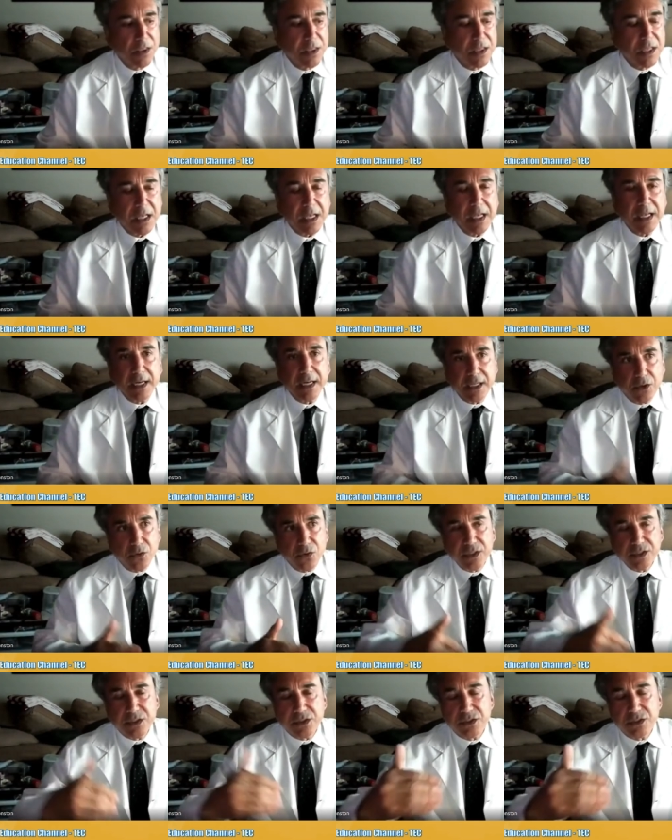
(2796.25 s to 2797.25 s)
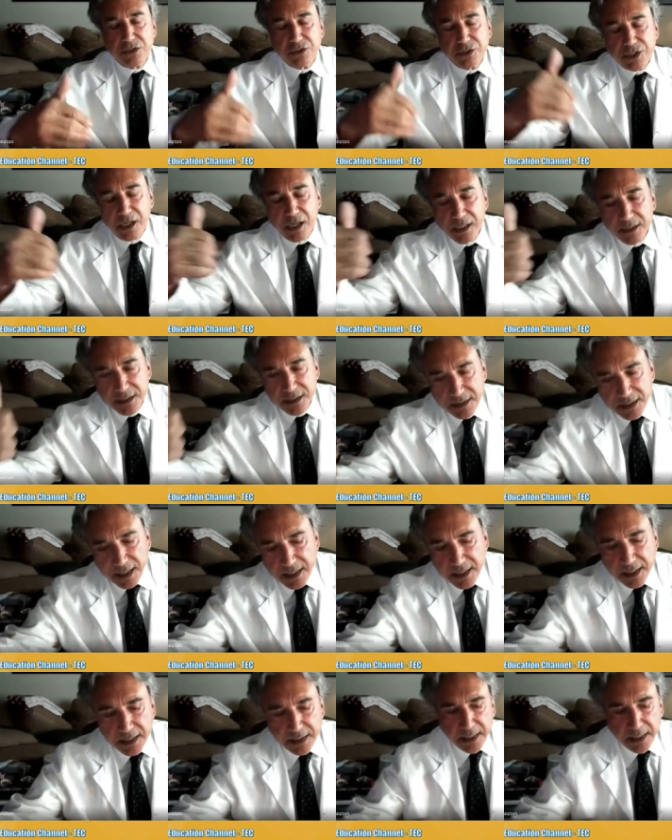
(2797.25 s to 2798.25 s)
it increases your chances, I
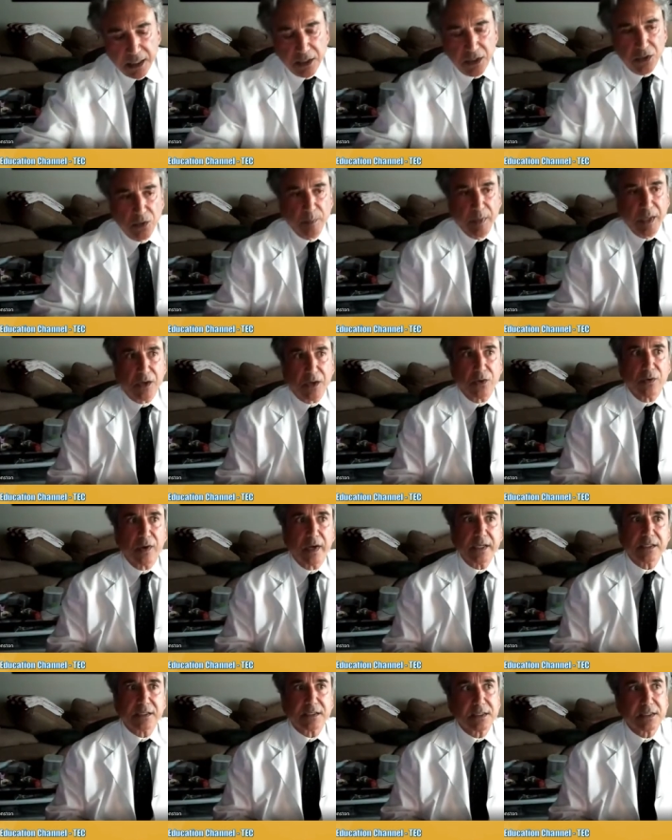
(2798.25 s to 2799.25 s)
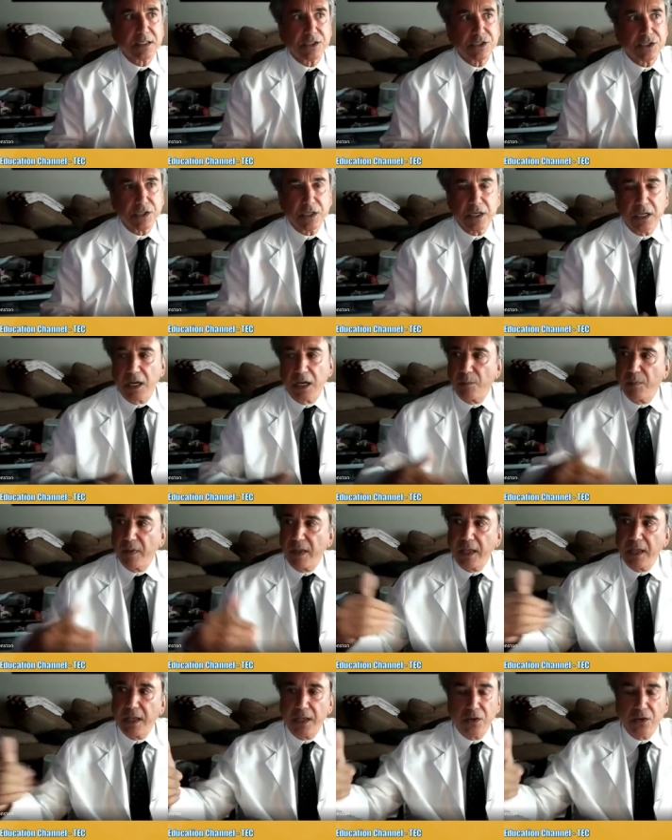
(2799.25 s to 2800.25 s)
think, that you'll make a right decision, and it
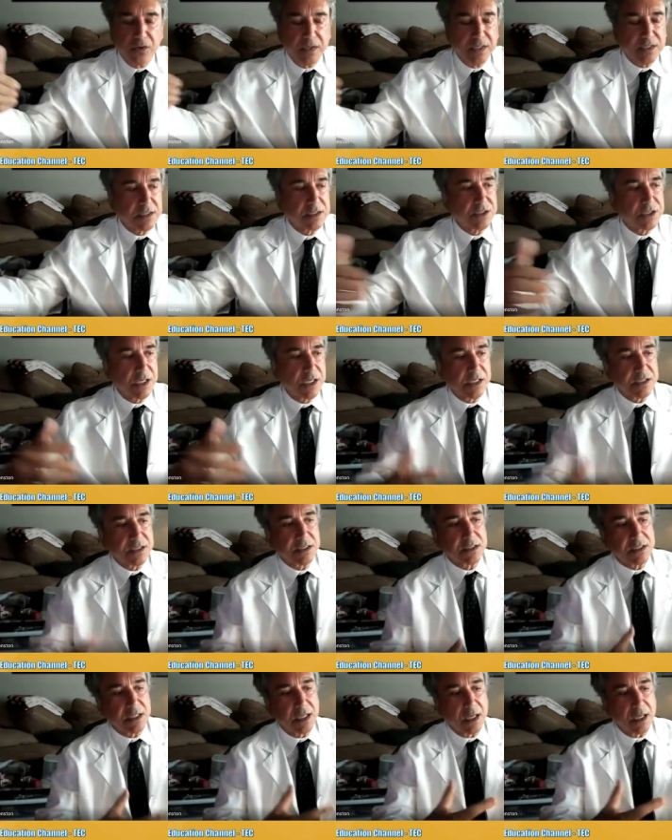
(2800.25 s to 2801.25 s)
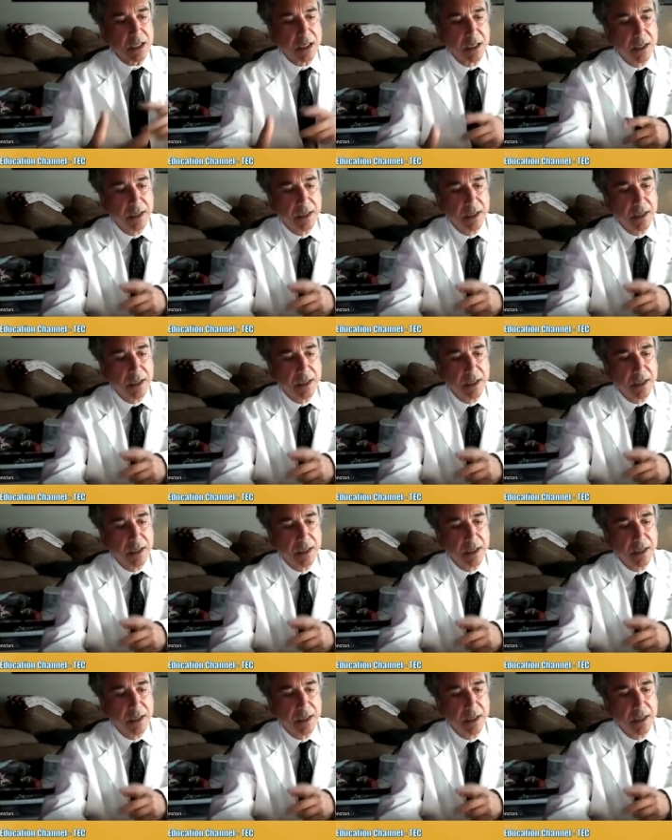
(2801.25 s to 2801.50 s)
may increase the chances that